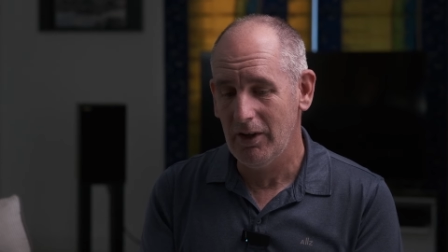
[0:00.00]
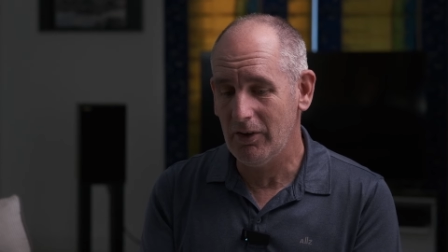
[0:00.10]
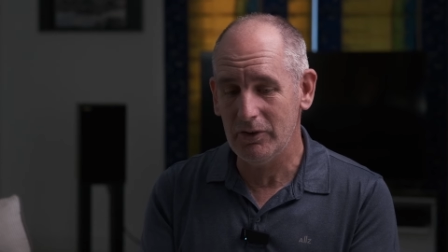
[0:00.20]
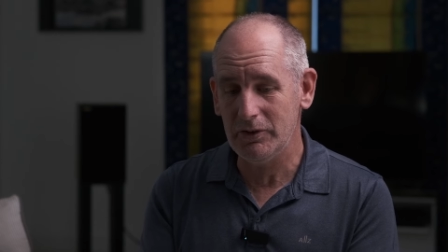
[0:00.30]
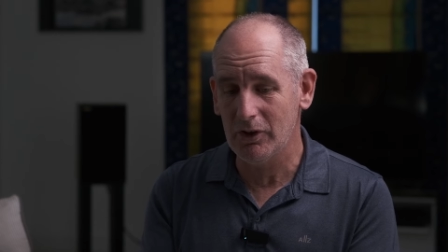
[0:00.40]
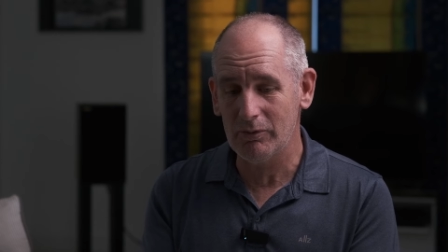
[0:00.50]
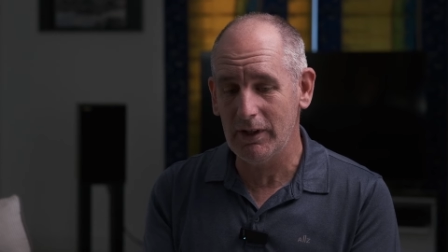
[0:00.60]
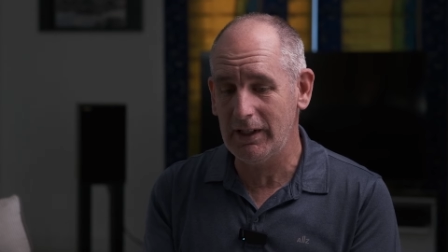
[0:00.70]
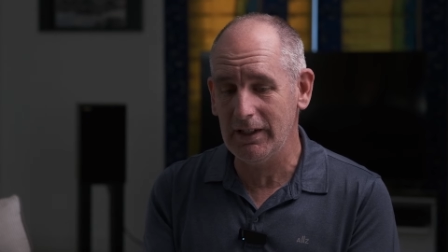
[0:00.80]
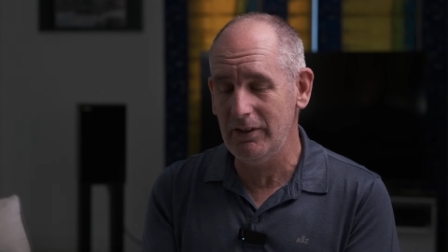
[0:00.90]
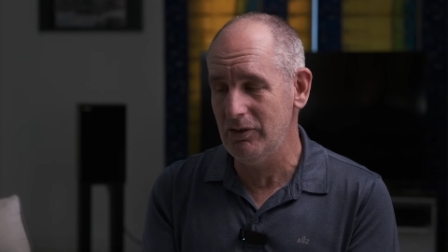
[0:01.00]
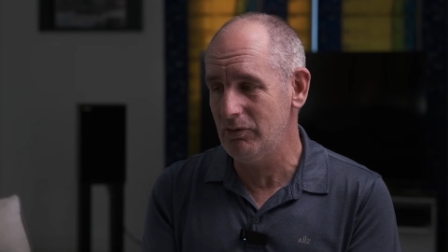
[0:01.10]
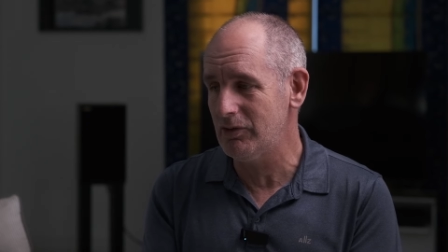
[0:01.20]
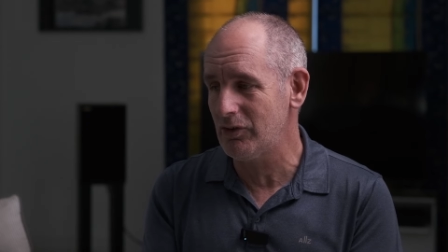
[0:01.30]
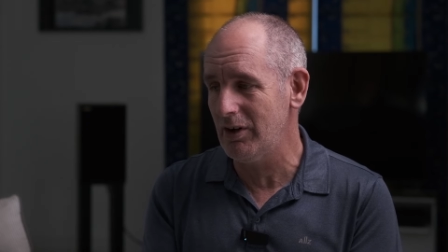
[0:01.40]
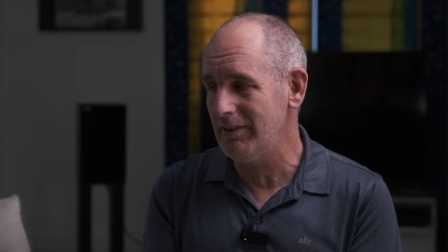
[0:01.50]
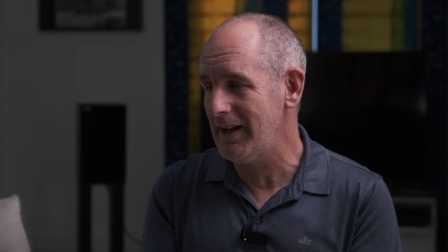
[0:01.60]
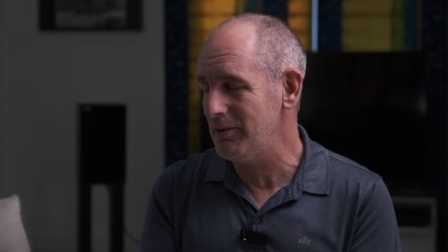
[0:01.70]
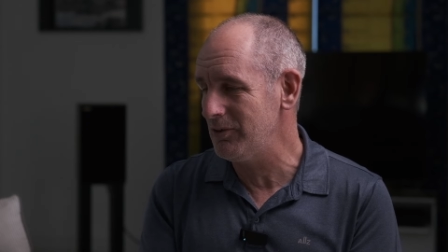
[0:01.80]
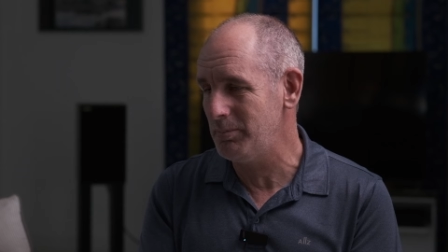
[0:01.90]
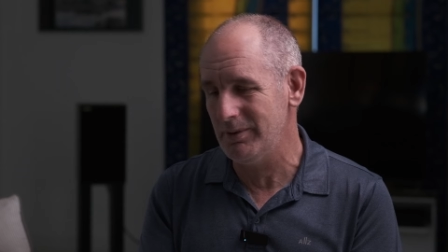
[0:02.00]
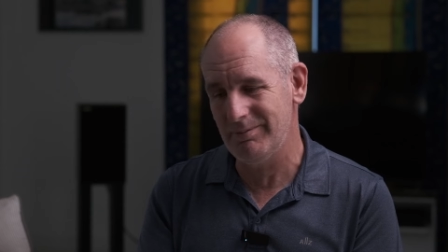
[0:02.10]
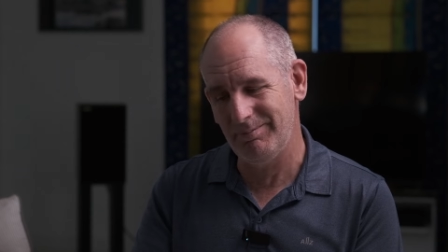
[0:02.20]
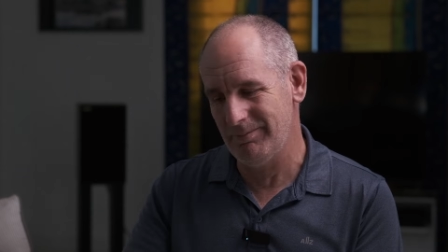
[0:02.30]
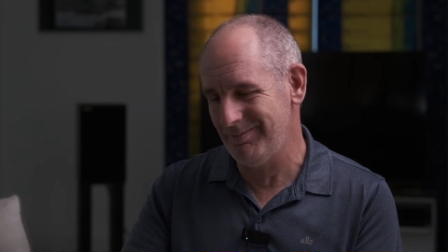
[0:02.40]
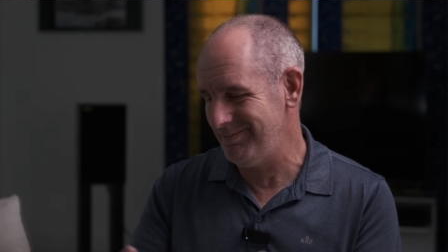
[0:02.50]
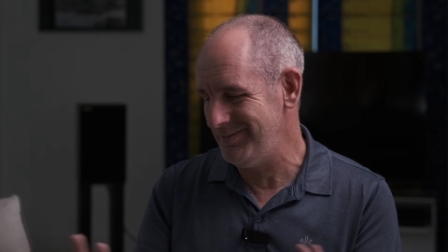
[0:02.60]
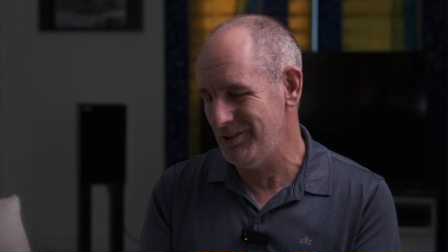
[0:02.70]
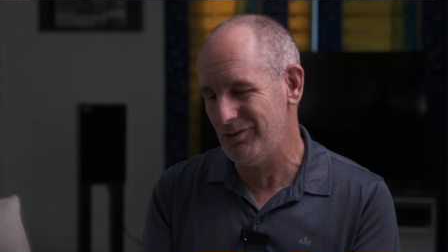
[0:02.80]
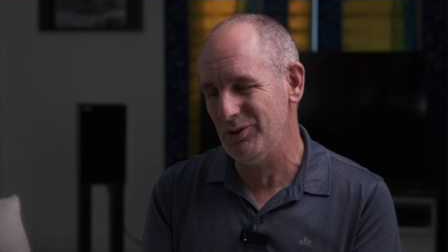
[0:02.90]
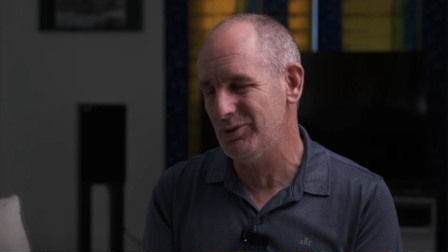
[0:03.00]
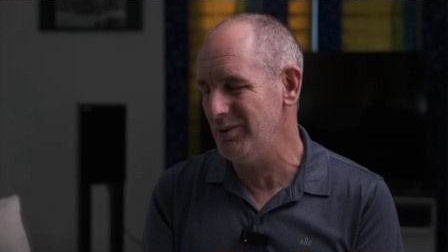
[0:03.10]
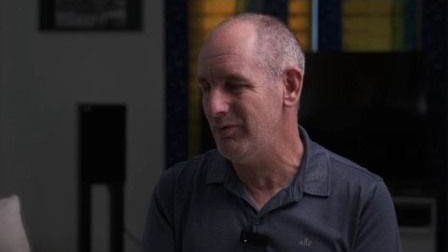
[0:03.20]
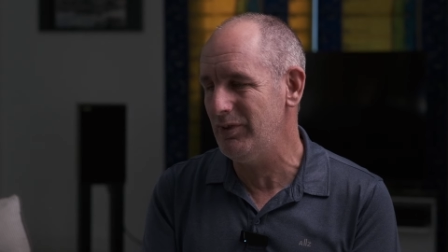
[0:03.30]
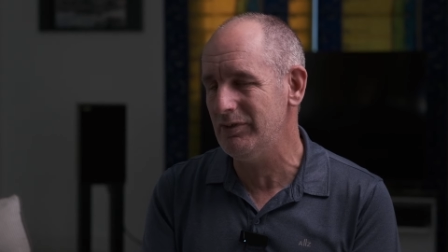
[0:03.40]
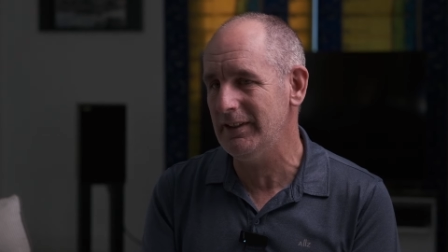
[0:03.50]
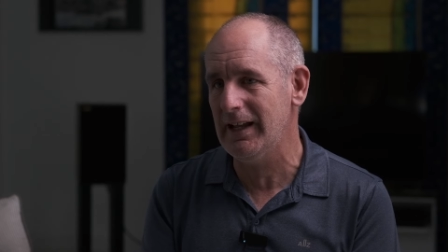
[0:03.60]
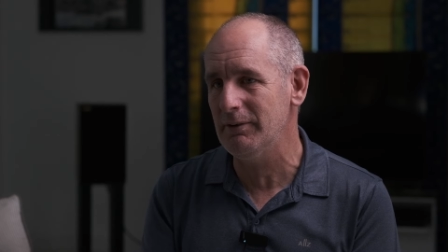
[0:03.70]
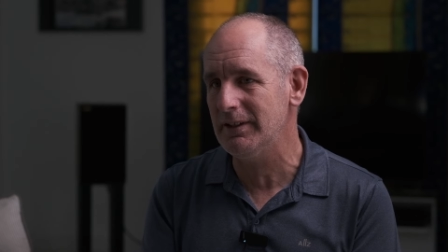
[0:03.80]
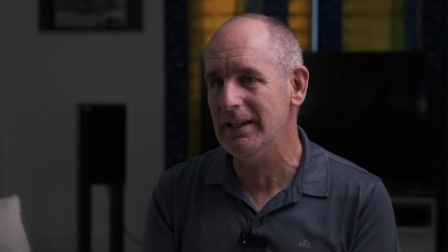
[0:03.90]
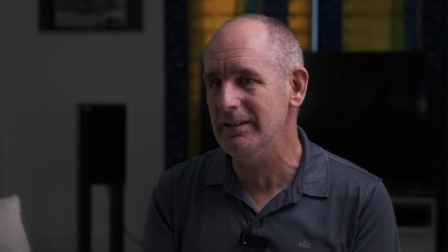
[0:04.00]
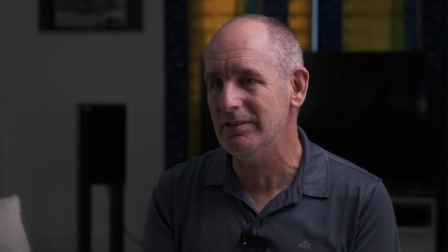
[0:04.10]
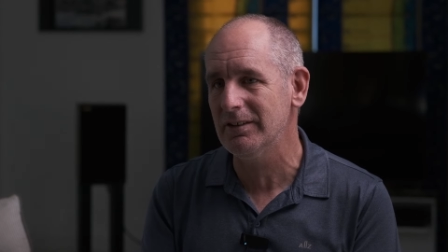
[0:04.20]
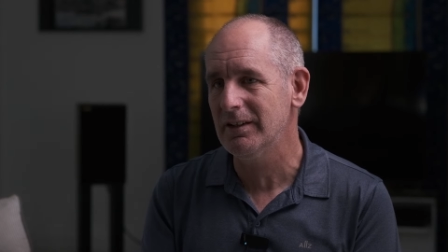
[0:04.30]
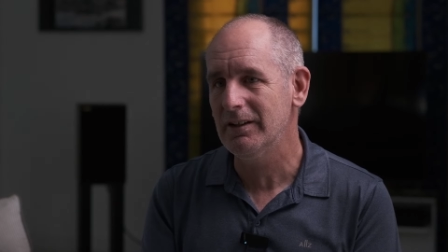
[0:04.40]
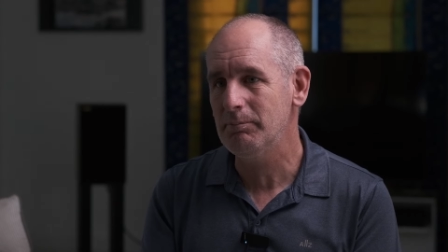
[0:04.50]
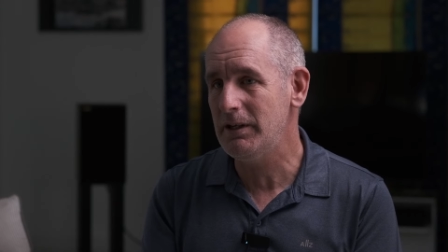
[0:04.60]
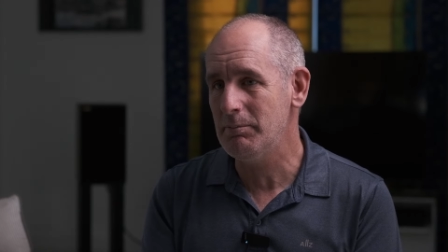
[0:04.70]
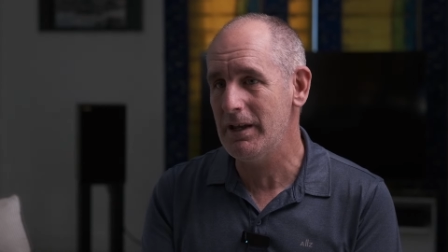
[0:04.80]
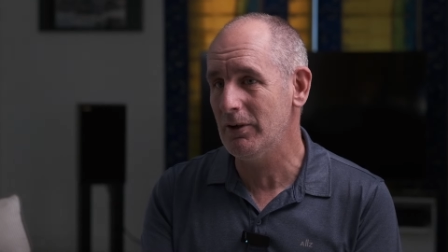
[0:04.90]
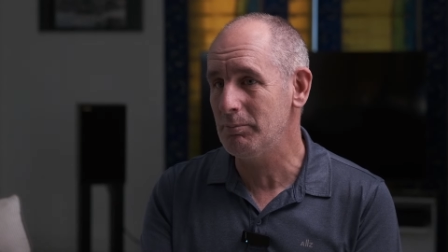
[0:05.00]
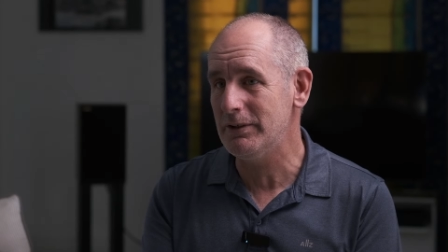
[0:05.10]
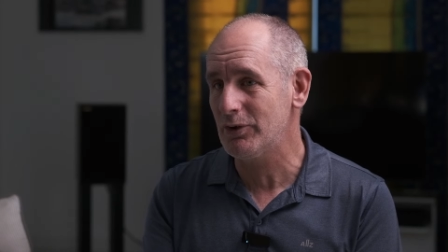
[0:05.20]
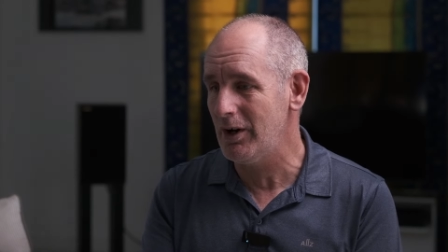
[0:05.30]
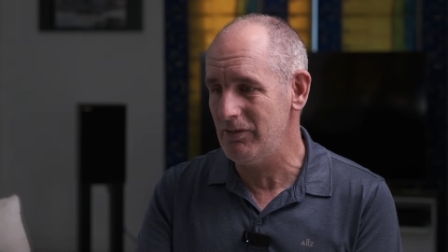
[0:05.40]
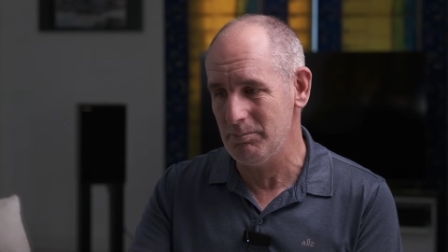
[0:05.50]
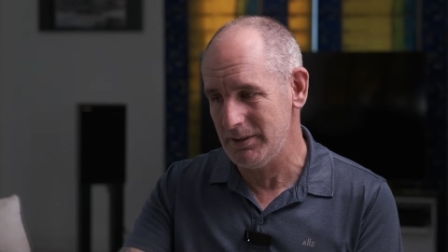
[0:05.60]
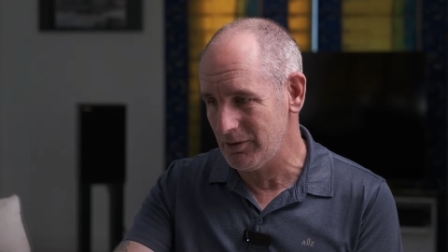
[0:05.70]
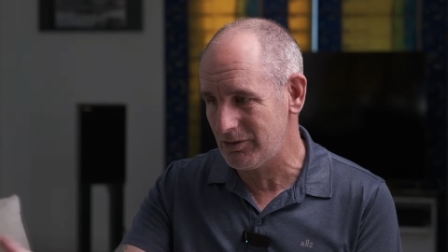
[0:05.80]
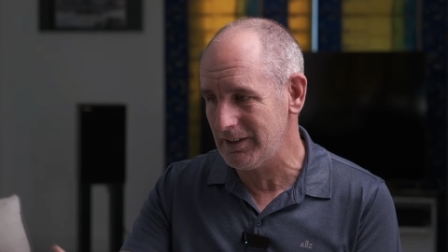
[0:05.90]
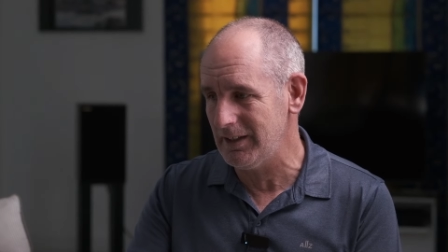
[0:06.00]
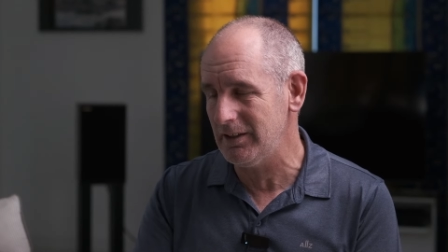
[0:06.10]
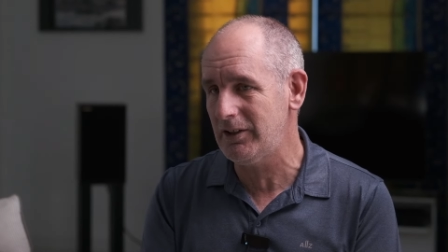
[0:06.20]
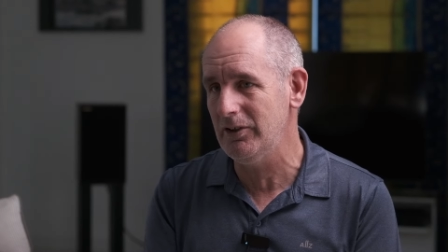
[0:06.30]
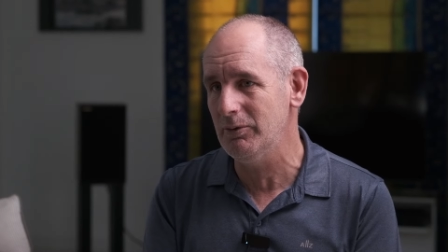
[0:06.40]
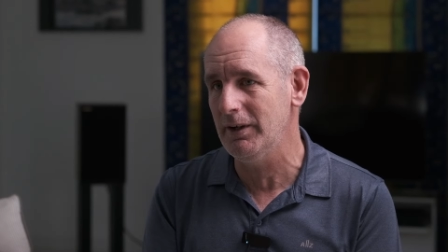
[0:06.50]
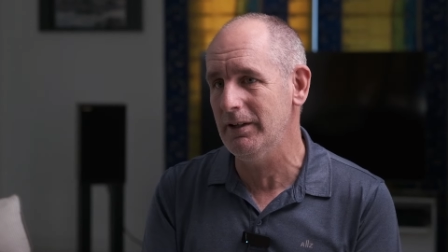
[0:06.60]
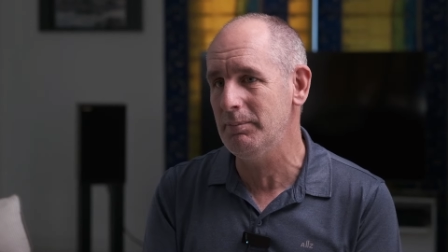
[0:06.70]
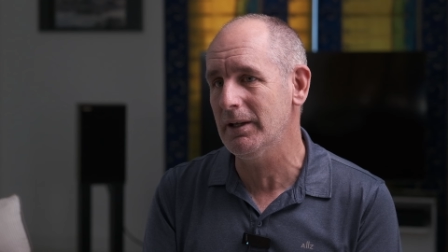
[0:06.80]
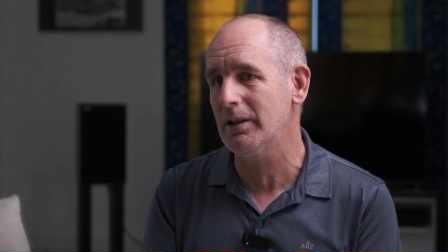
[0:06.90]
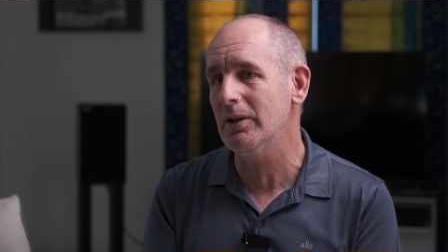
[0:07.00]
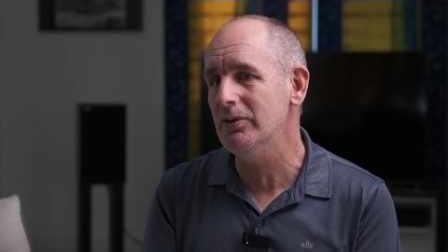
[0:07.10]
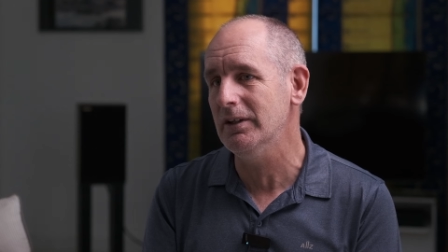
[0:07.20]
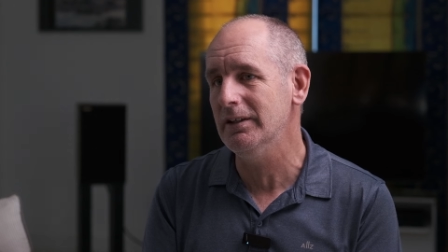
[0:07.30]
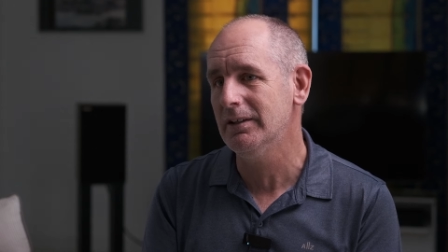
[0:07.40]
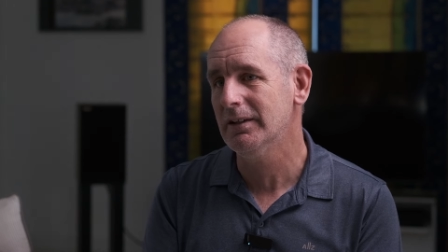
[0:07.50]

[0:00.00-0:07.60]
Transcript: I know you've got regulations for driving hours, but yeah. you're still doing 15-hour days. I mean, you may not be driving, but you're sat in a queue waiting to be unloaded.